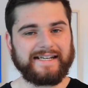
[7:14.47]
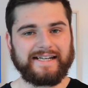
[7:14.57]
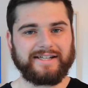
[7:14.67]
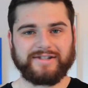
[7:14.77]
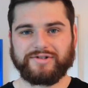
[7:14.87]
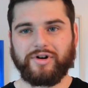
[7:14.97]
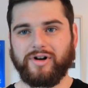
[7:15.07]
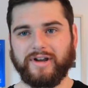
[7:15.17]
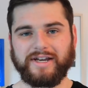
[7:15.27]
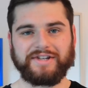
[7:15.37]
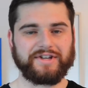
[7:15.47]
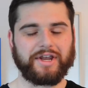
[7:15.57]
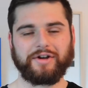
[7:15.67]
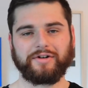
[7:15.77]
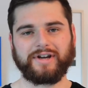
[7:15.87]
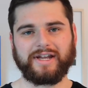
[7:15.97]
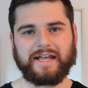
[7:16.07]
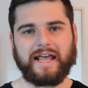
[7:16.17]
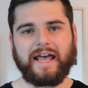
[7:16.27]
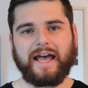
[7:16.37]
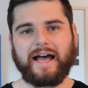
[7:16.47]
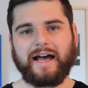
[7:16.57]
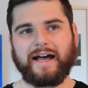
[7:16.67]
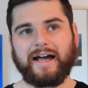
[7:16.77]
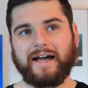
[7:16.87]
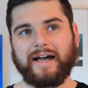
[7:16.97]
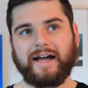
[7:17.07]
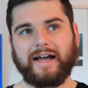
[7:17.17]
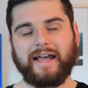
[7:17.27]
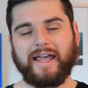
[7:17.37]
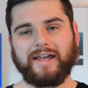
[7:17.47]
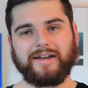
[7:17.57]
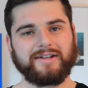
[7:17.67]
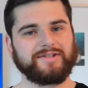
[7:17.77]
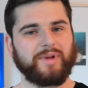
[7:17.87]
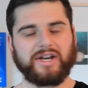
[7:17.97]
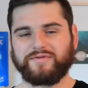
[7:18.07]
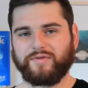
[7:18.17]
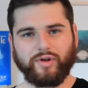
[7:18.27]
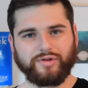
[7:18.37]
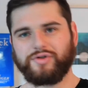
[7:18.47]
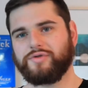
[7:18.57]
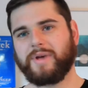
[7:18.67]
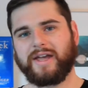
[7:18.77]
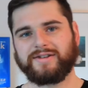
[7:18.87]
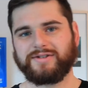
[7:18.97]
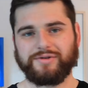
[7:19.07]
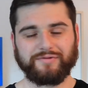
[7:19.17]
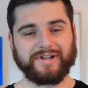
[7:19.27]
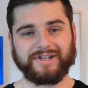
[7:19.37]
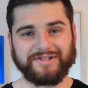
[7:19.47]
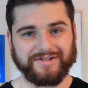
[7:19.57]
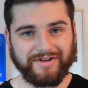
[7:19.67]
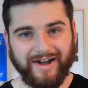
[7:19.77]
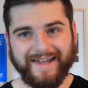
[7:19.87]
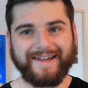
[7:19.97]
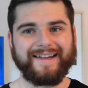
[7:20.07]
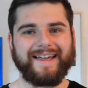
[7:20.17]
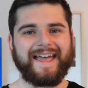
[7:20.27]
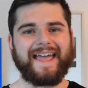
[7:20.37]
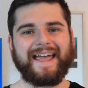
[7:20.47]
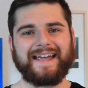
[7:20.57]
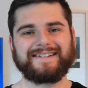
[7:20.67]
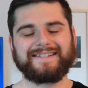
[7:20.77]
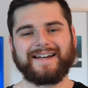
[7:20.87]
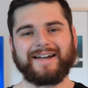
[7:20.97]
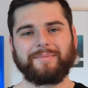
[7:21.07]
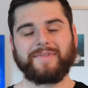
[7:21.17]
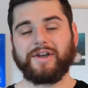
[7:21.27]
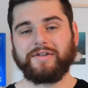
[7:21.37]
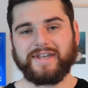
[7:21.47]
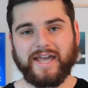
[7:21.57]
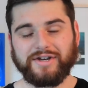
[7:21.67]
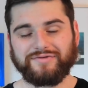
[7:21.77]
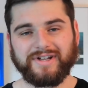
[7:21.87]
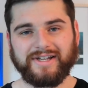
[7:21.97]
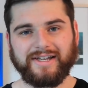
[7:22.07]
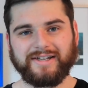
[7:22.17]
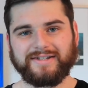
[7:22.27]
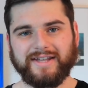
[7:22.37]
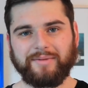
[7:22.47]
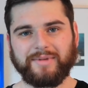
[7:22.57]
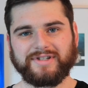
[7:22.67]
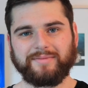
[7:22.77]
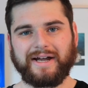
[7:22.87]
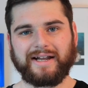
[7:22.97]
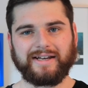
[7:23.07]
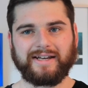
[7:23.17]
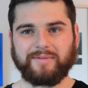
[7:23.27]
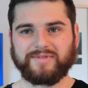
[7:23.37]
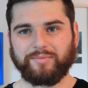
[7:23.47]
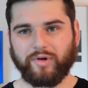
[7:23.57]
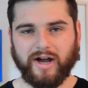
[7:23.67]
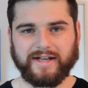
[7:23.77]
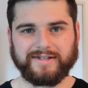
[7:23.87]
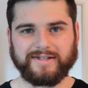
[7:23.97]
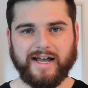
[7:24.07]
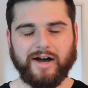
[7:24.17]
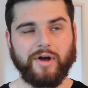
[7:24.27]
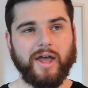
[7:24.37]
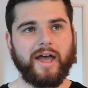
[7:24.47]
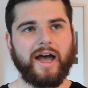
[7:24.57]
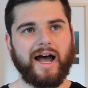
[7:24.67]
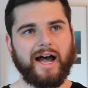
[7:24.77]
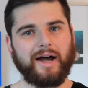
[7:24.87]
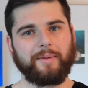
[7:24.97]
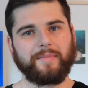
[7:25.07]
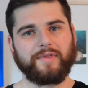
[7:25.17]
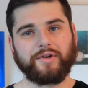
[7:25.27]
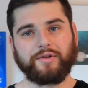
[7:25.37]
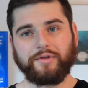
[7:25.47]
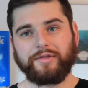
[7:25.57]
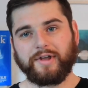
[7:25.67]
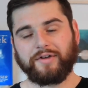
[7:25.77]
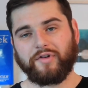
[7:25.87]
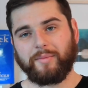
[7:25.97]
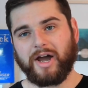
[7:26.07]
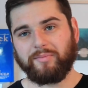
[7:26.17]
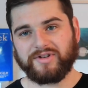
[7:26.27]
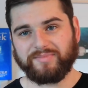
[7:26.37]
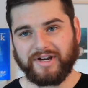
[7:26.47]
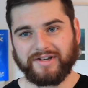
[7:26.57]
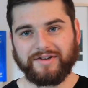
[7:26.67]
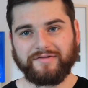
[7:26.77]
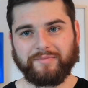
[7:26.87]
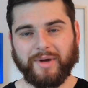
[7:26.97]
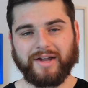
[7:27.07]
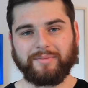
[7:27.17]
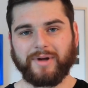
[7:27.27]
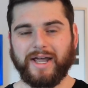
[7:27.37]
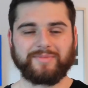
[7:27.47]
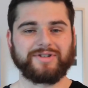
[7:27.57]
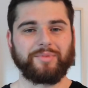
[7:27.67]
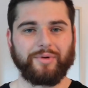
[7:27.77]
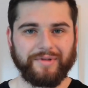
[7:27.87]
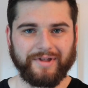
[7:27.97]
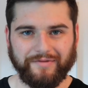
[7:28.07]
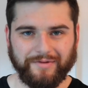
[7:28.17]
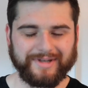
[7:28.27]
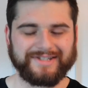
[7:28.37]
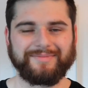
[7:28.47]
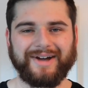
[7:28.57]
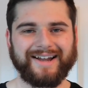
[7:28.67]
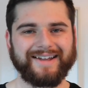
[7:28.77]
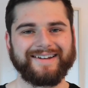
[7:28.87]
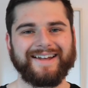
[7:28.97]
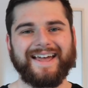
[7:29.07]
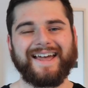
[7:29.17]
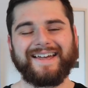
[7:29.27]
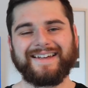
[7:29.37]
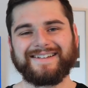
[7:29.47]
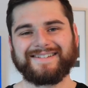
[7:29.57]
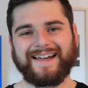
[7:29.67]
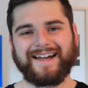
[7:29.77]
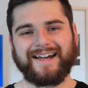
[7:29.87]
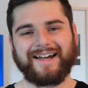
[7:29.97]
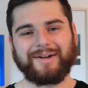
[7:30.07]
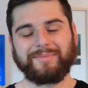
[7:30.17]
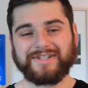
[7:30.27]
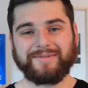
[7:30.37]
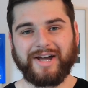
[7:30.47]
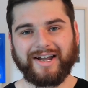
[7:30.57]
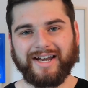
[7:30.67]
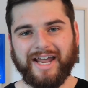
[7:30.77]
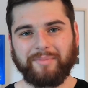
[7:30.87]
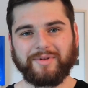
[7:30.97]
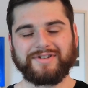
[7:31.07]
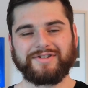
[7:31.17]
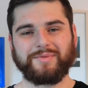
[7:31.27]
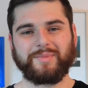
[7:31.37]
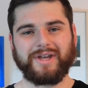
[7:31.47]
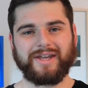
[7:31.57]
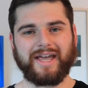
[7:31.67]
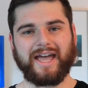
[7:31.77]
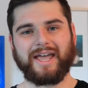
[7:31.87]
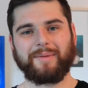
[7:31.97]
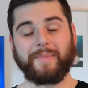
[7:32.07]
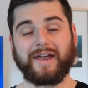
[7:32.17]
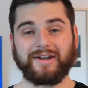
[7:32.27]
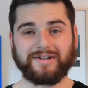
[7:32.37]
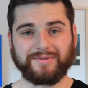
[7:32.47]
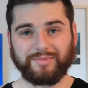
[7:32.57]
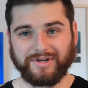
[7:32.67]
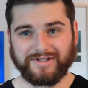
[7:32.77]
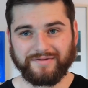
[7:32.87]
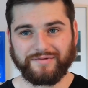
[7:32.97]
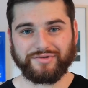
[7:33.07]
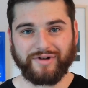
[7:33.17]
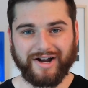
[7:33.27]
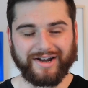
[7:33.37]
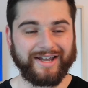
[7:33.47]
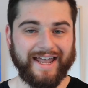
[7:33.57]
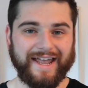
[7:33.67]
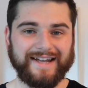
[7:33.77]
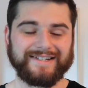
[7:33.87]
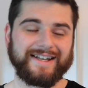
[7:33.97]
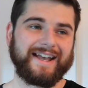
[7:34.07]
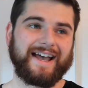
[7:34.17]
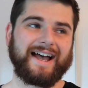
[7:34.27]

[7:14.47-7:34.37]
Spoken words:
any stock, any security, in as much volume as you really desire. And the only catch really is that Mr. Market names the price. Now, the good thing from our perspective, but perhaps the poor thing for Mr. Market, is Mr. Market happens to be a manic depressive drunk, and